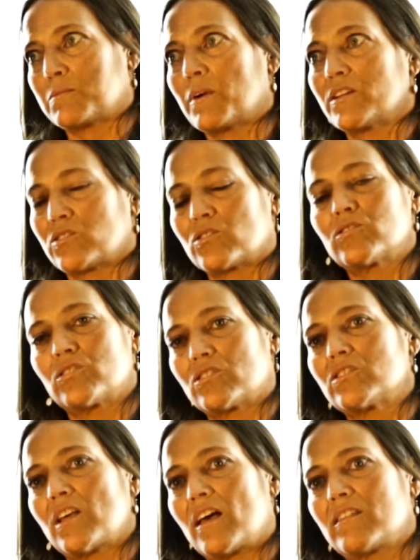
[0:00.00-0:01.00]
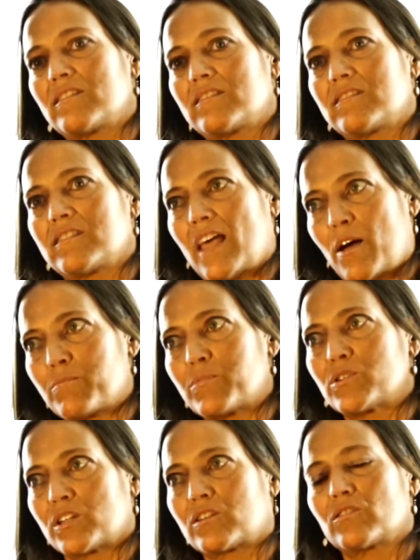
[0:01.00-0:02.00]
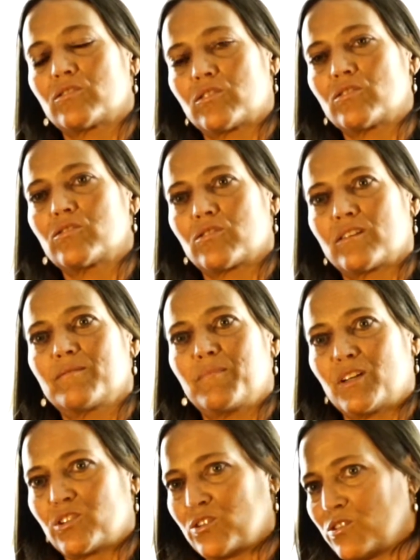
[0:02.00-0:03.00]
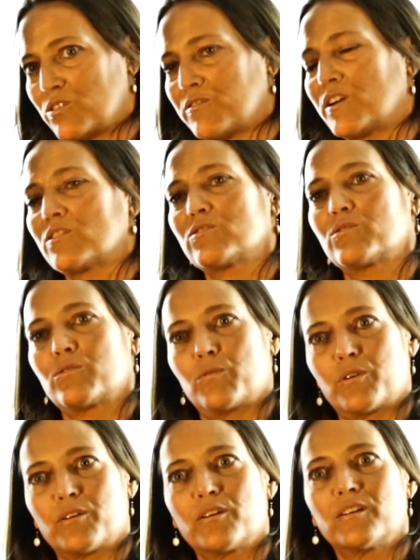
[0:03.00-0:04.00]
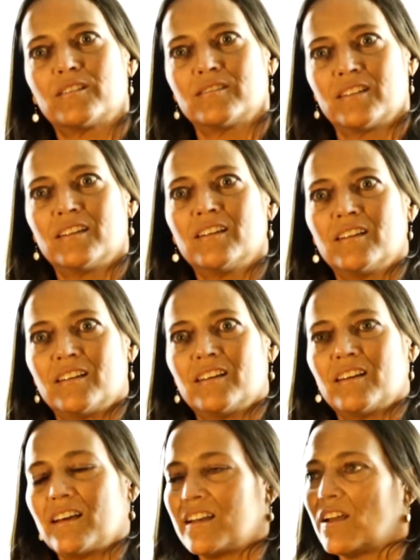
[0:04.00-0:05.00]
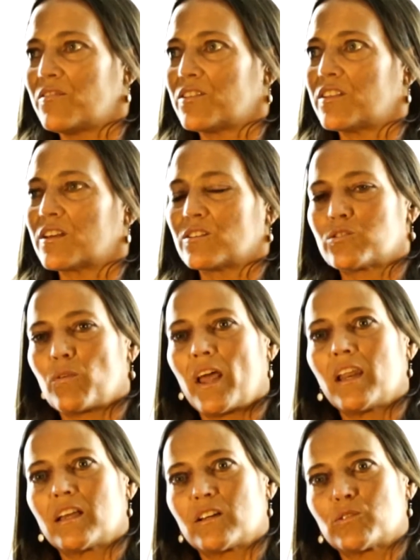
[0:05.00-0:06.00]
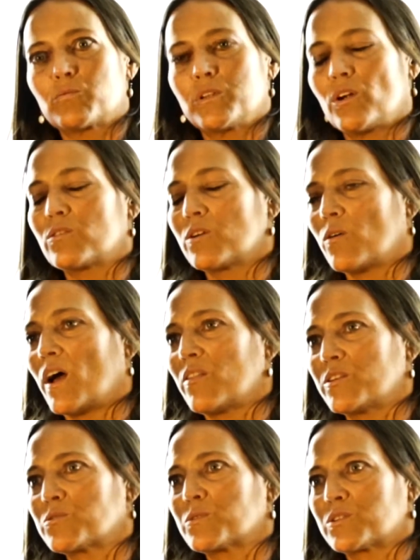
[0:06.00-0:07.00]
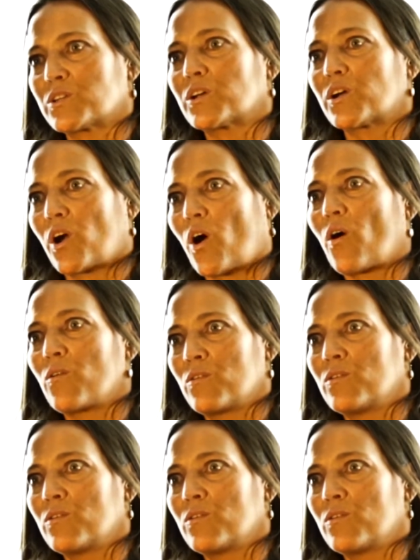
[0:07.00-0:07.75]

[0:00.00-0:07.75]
mean, my surgeon said that particular surgery, make sure your affairs are in order and everything is ready, because we don't know how this one's going to go.